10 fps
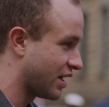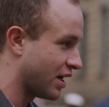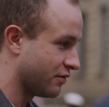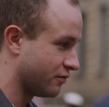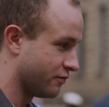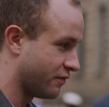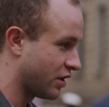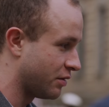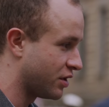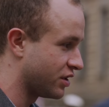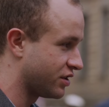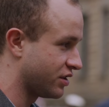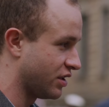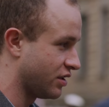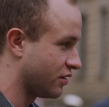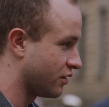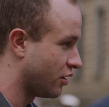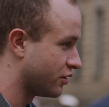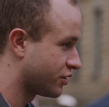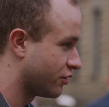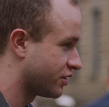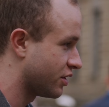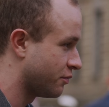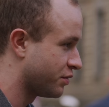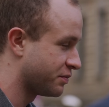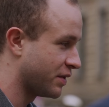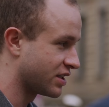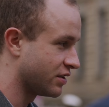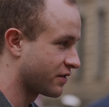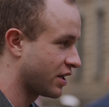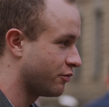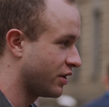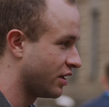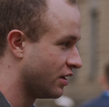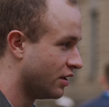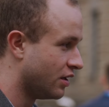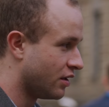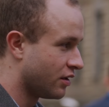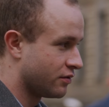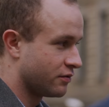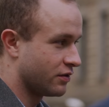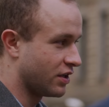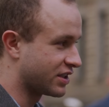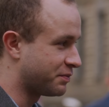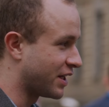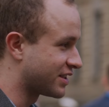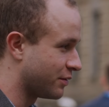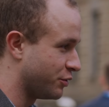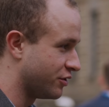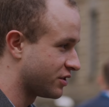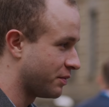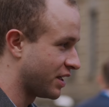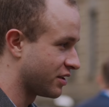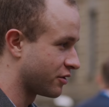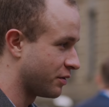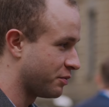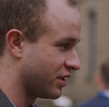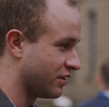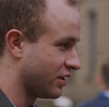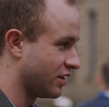that very much in the short-term perspective, can we expect some news about the Gripen